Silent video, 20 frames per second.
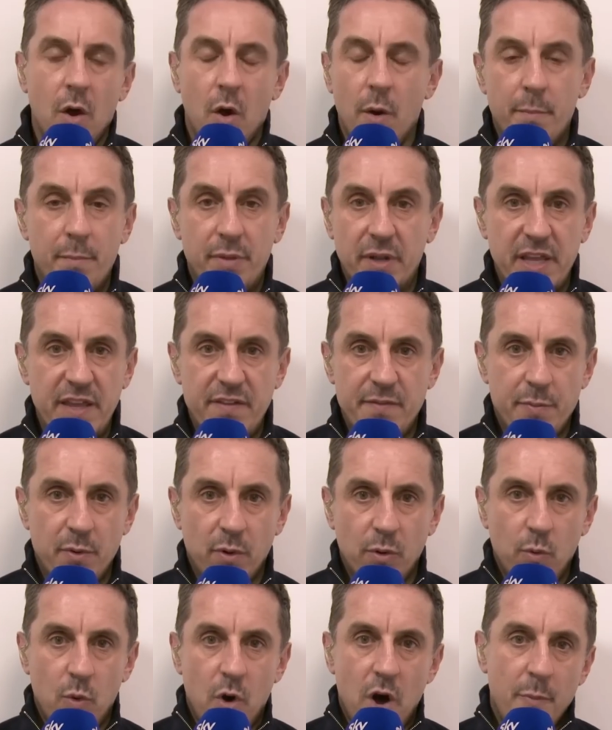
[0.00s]

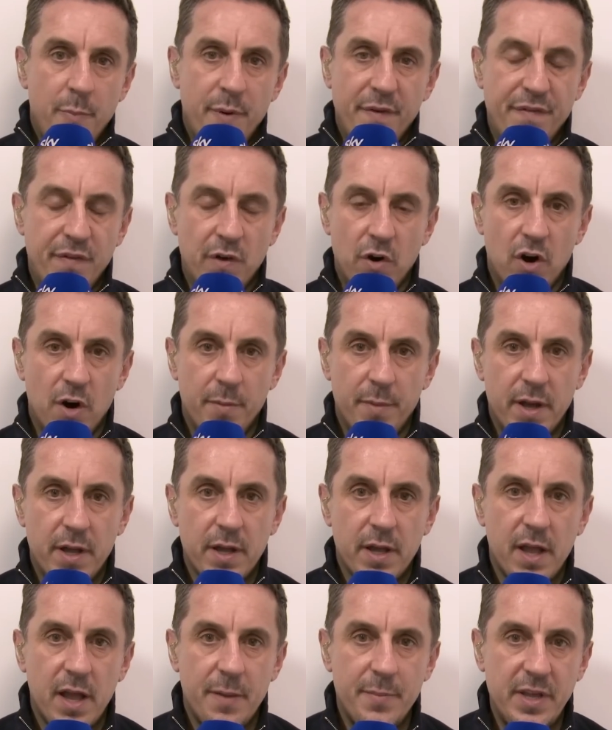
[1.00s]
unbelievable. What a performer.
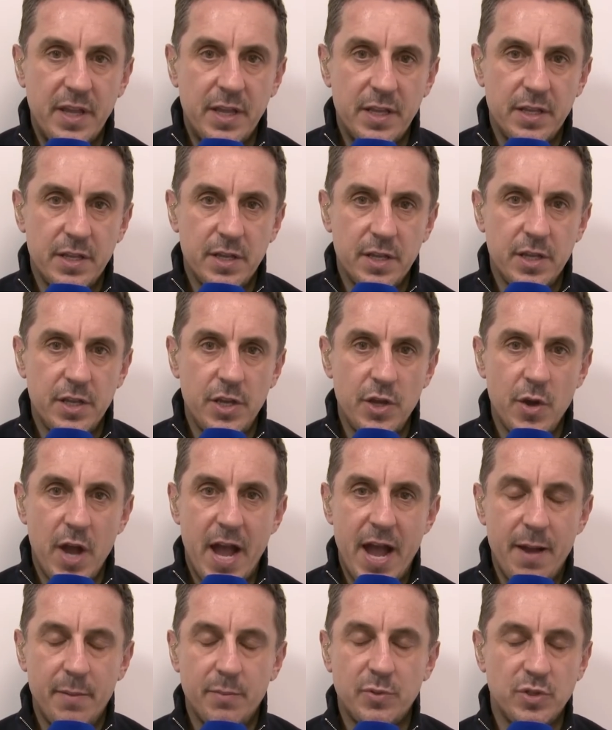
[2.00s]
I mean, you're
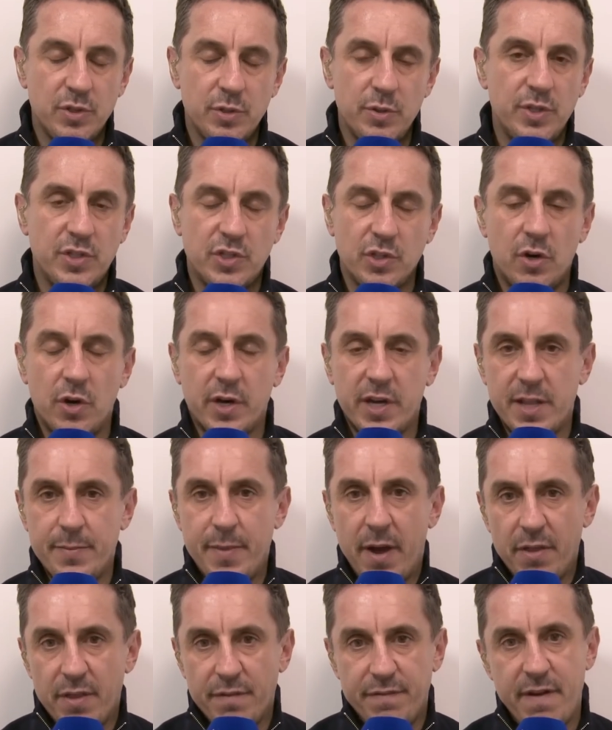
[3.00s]
absolutely talking
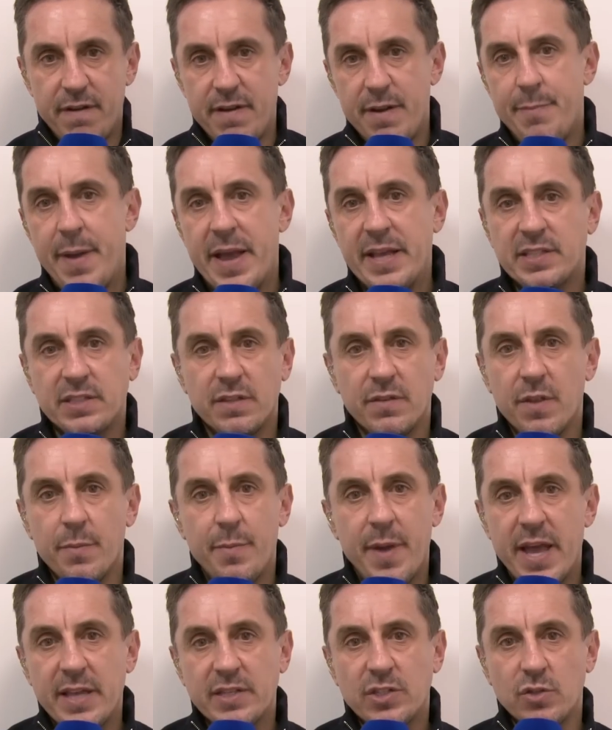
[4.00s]
about the very best of the
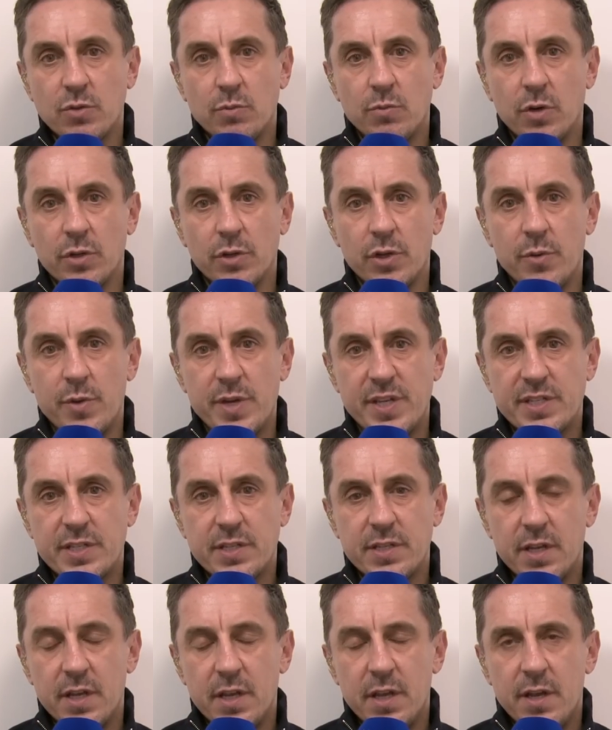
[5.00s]
best. Someone who is...